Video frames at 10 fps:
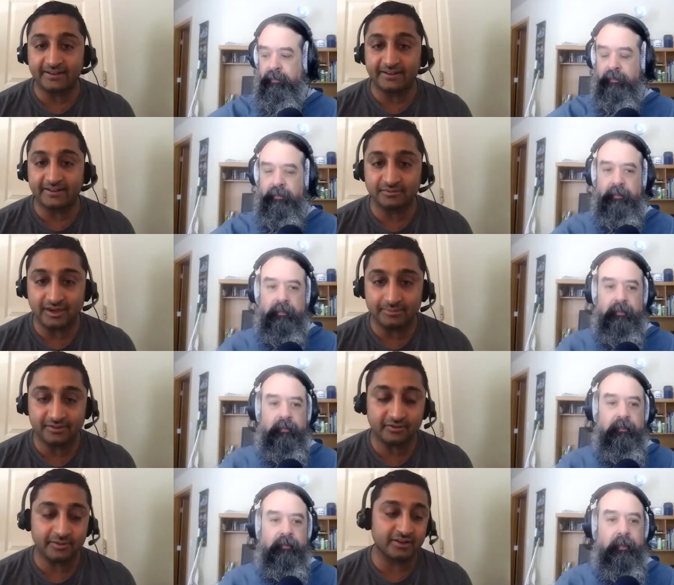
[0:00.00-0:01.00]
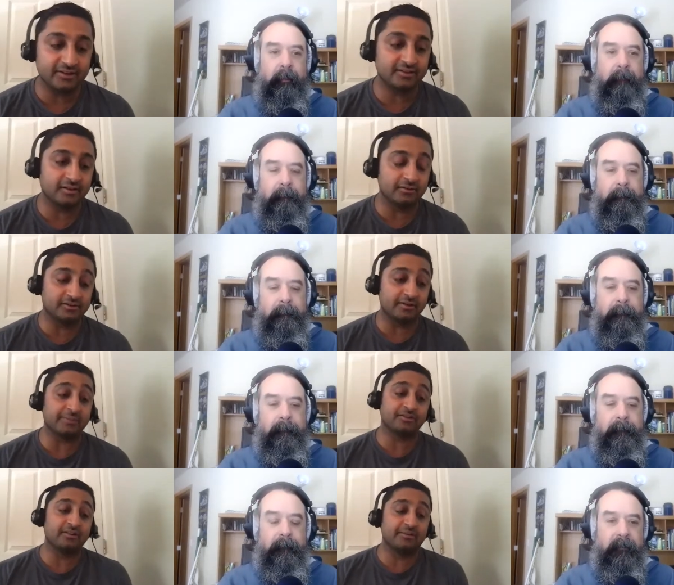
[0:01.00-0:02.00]
Speaker 1: job descriptions. So
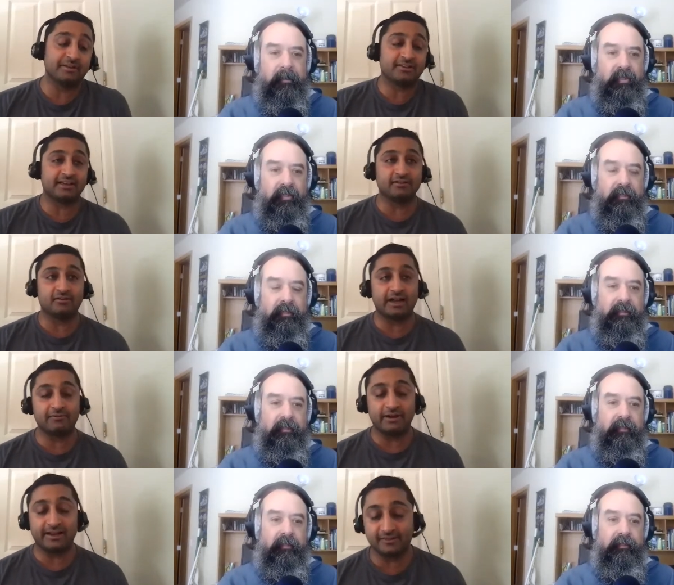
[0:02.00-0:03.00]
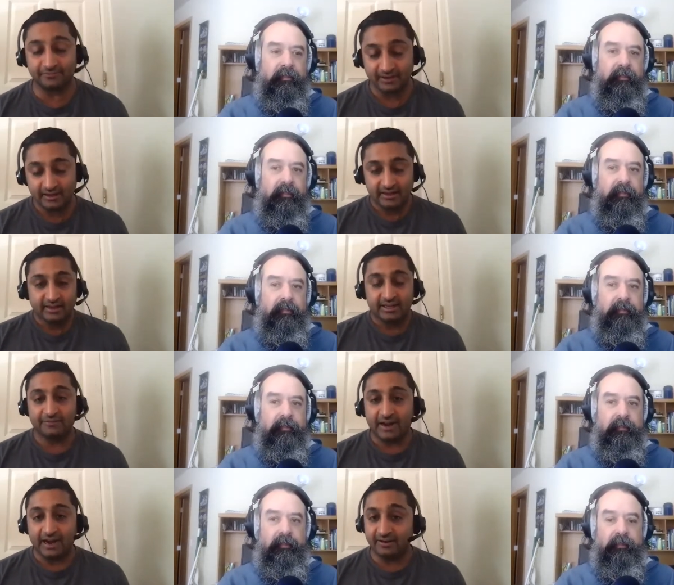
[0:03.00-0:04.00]
absolutely. I mean, I think in a lot of ways, if
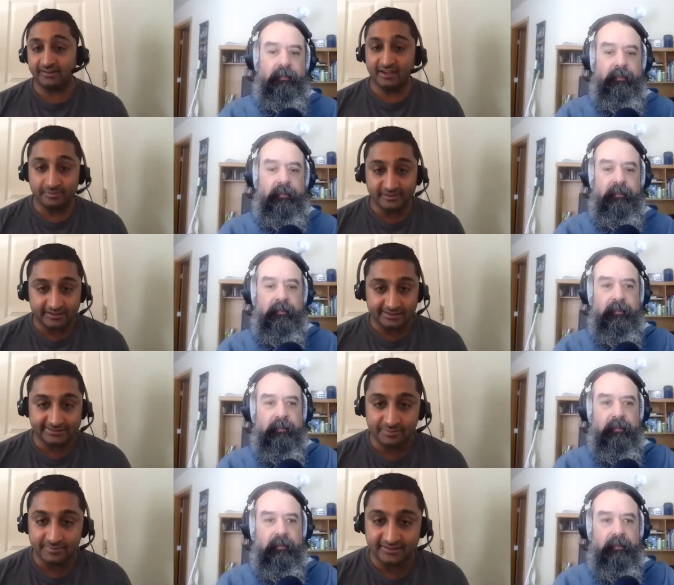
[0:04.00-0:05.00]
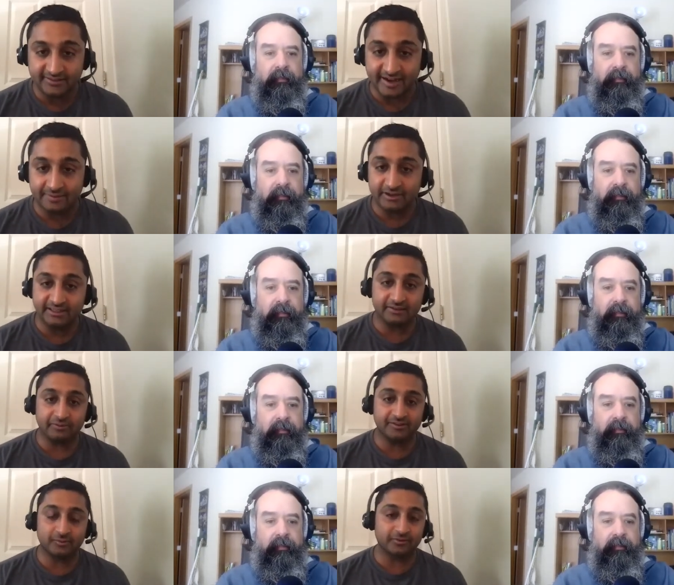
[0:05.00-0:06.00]
hiring teams had unlimited time, money, and
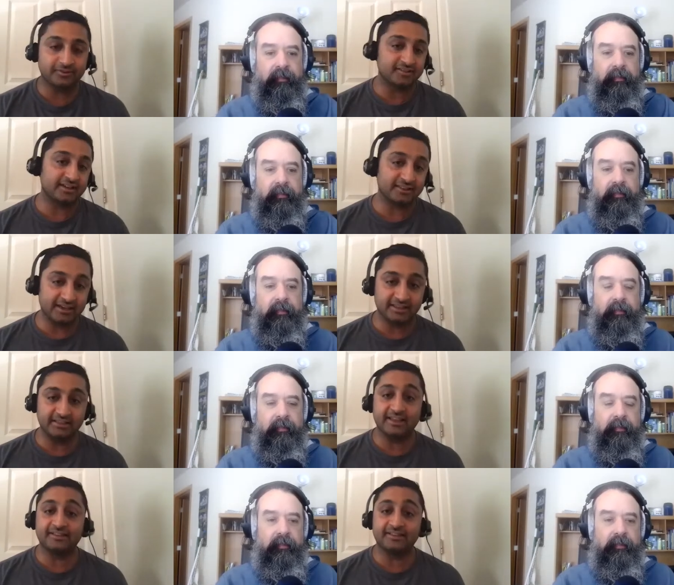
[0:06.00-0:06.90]
resources, I think they'd